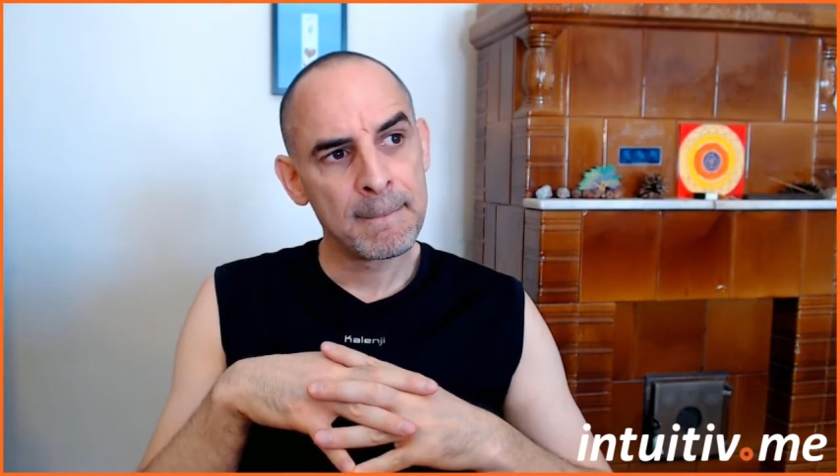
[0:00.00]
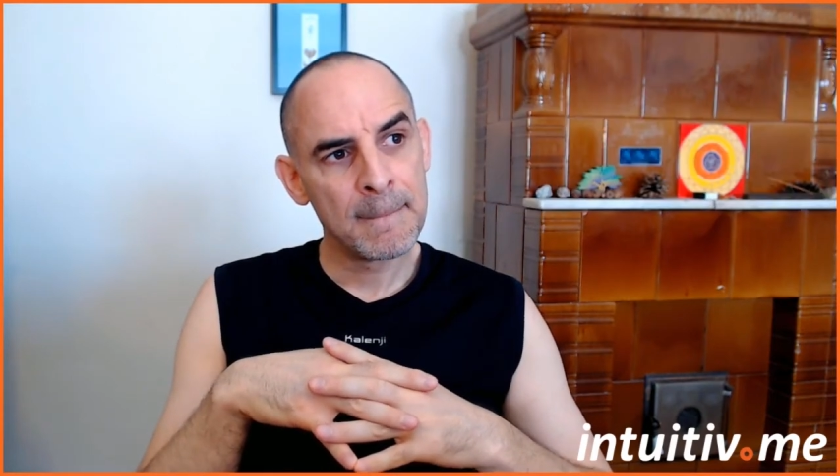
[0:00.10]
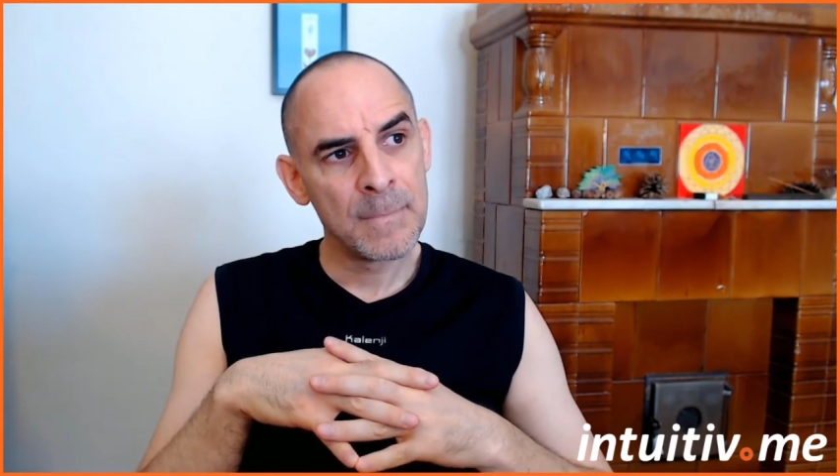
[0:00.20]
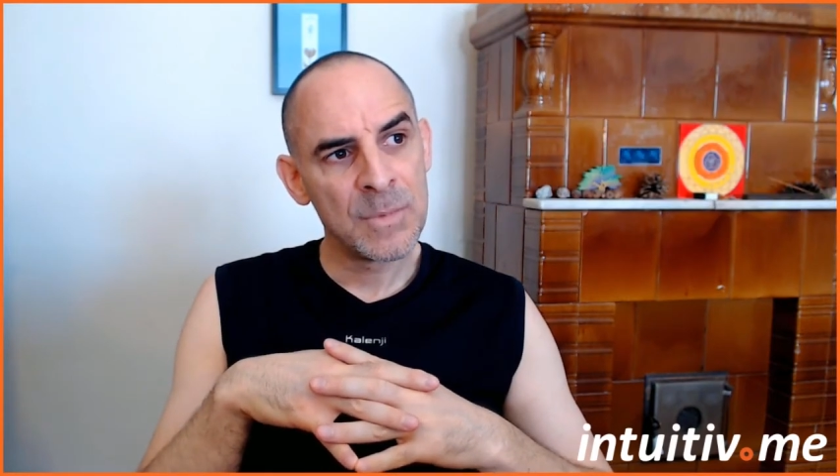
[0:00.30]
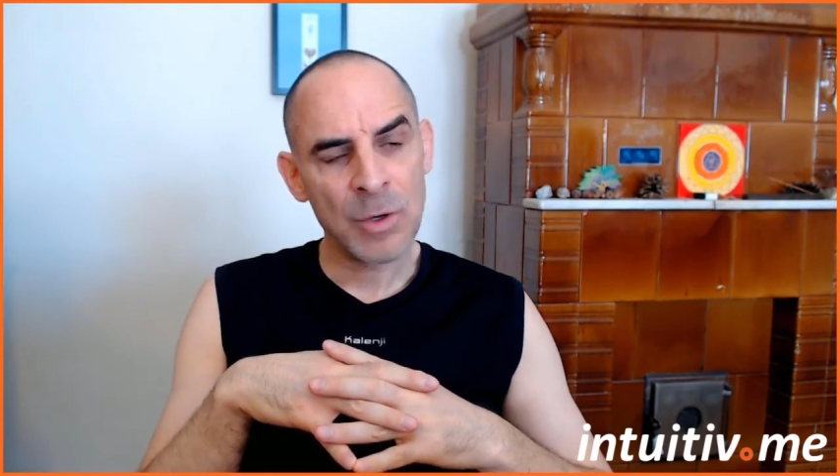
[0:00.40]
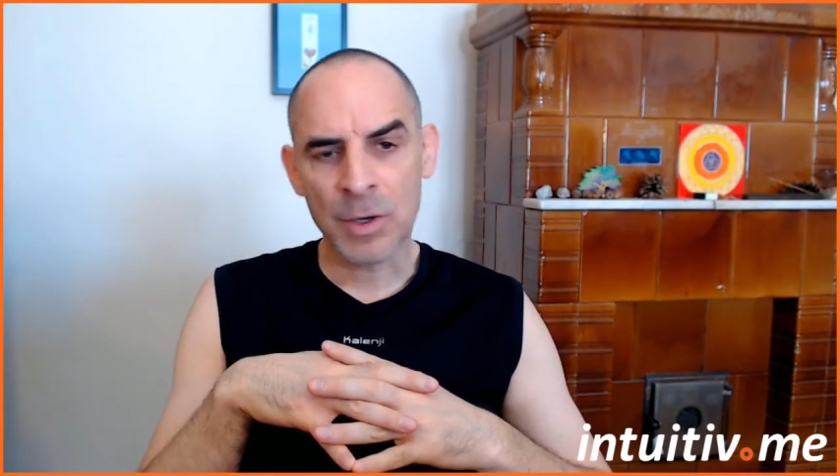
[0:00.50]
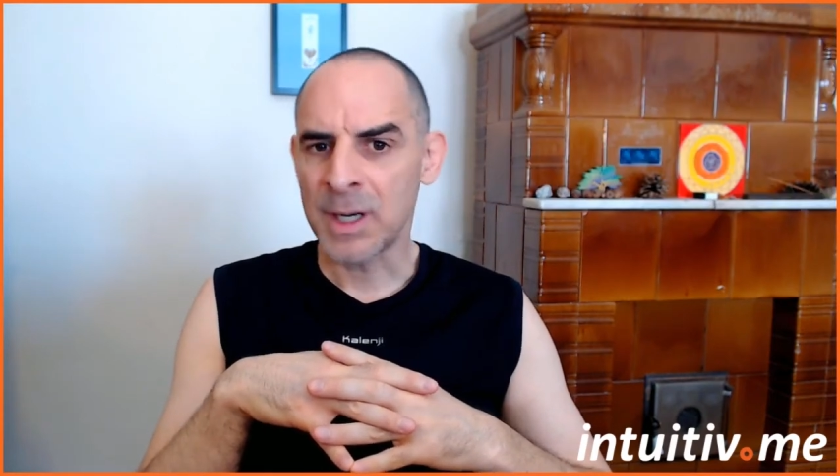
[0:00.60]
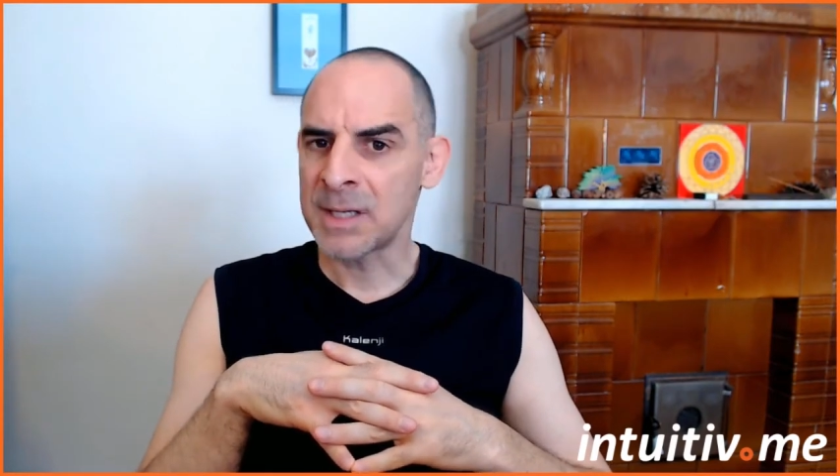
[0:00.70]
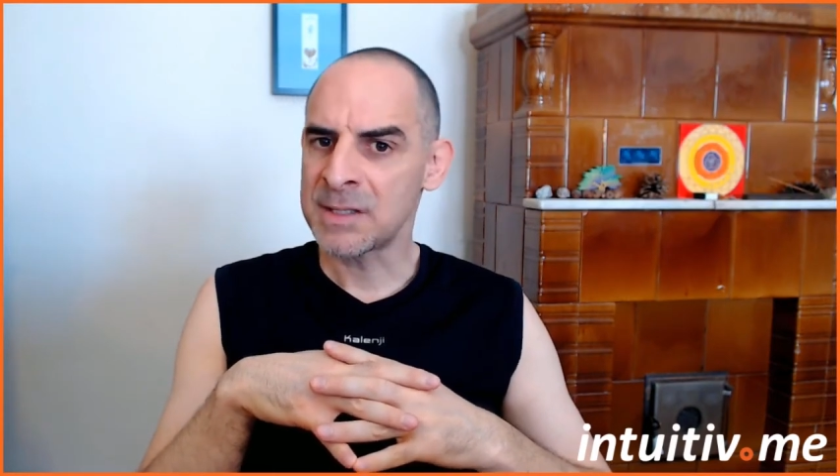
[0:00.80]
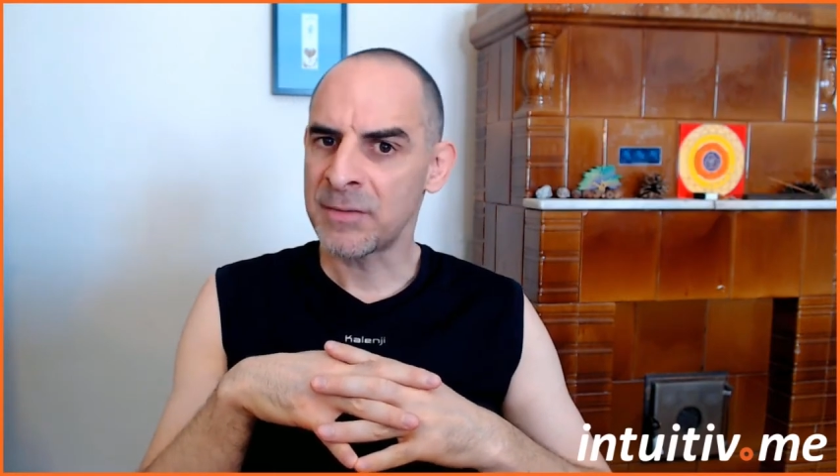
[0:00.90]
she
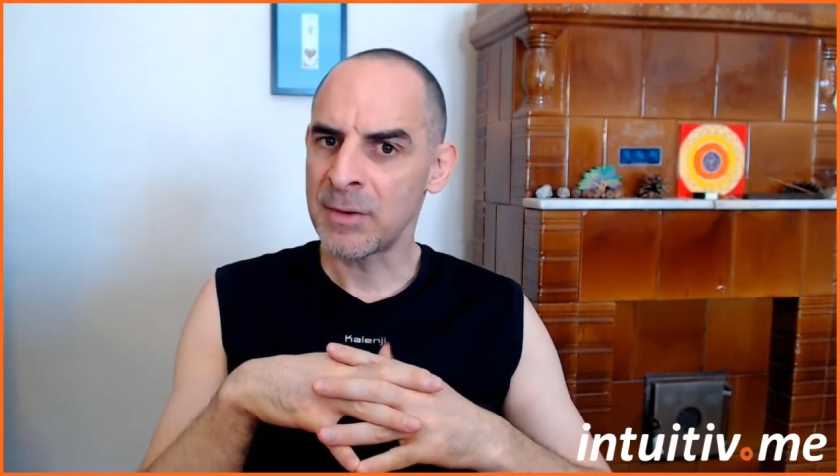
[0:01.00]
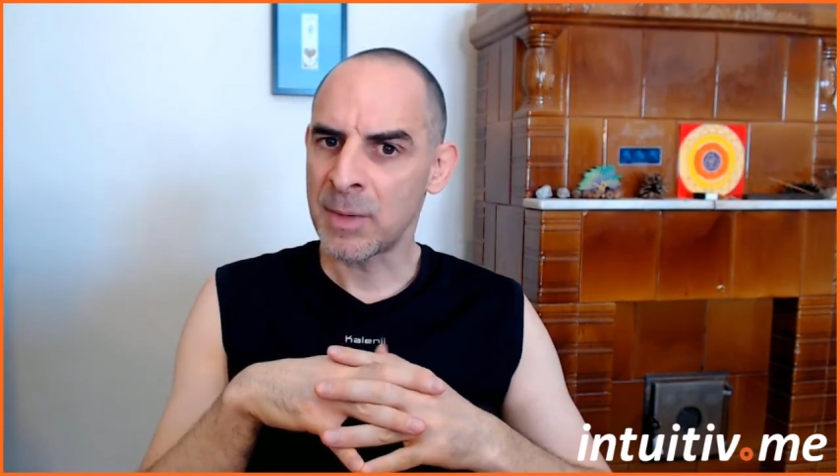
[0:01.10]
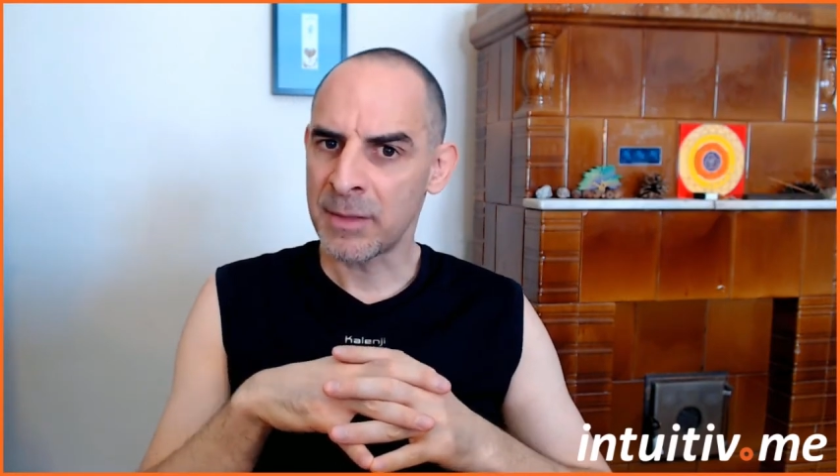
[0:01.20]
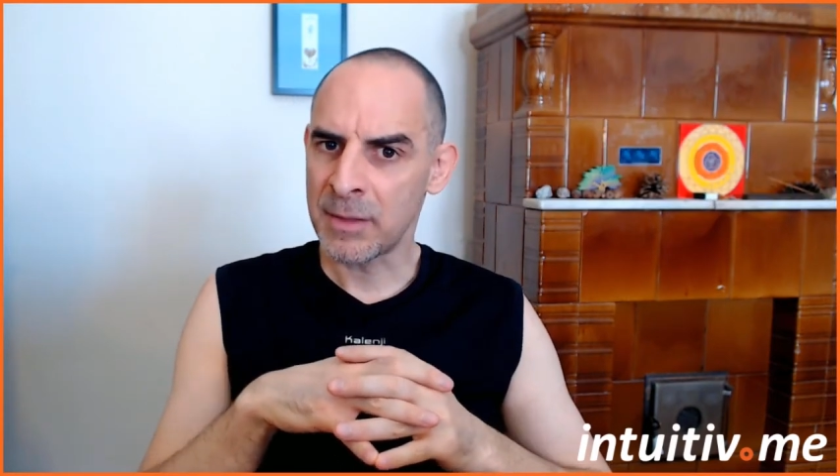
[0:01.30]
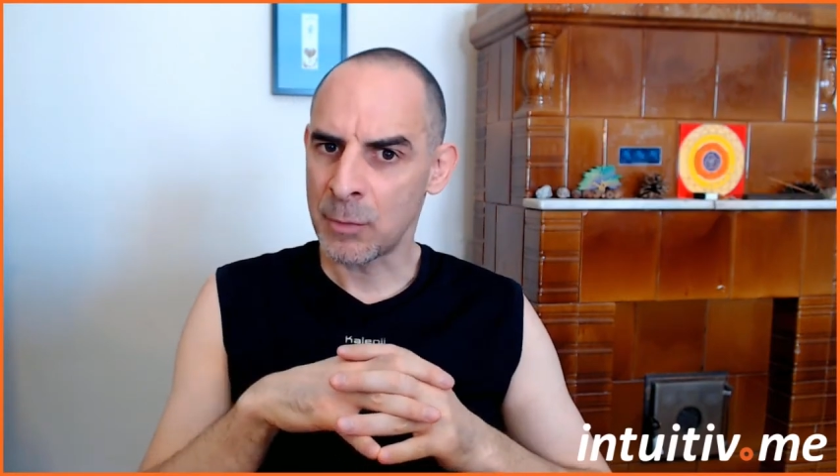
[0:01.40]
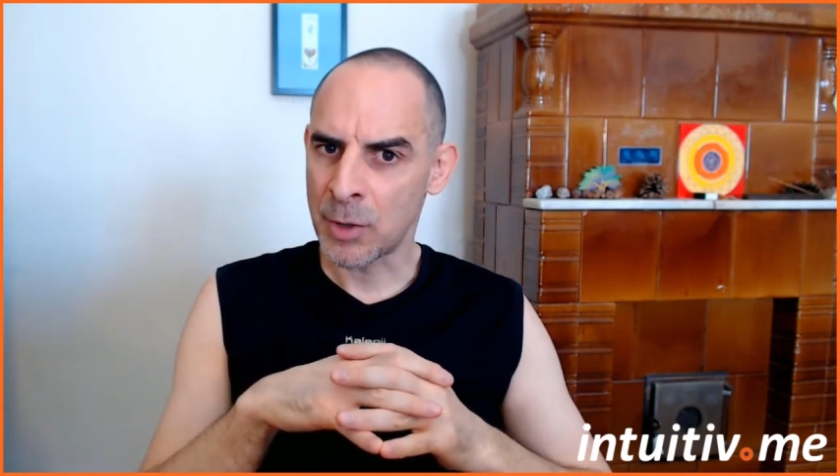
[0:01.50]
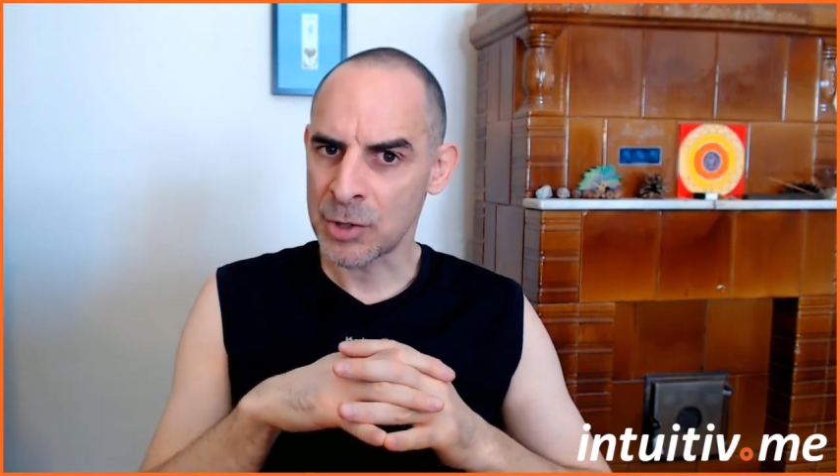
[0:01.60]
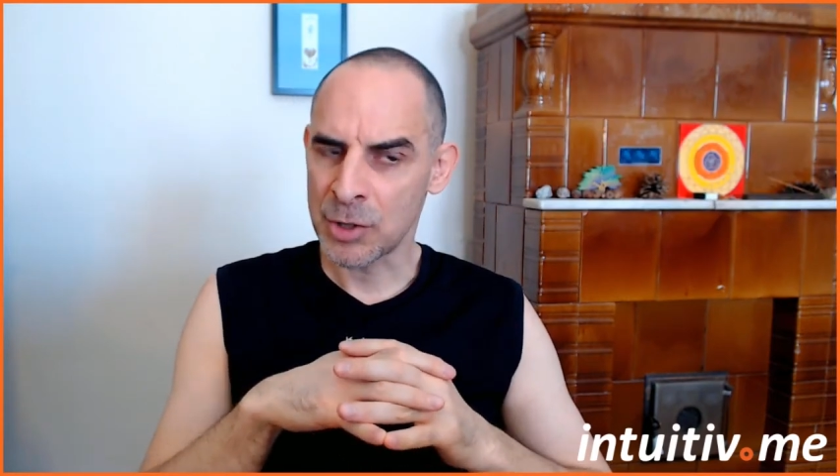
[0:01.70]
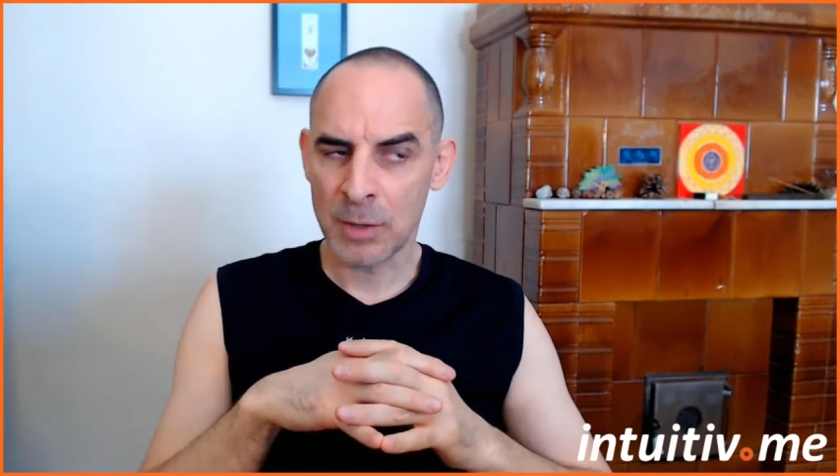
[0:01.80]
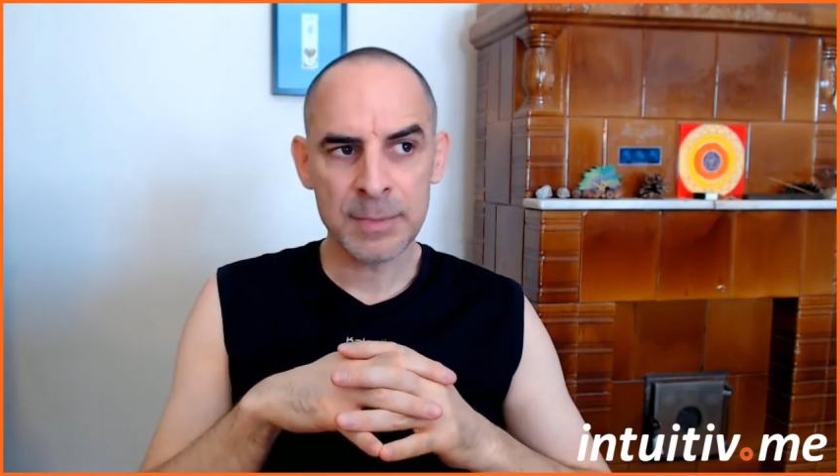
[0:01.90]
organized every month the
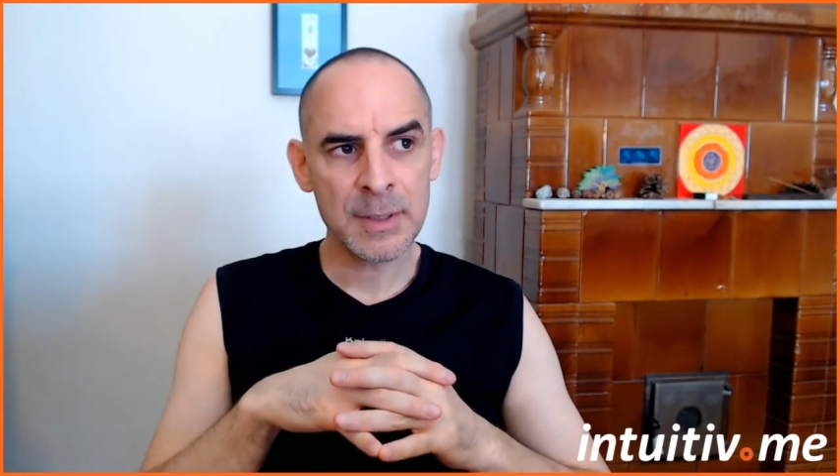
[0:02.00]
workshop.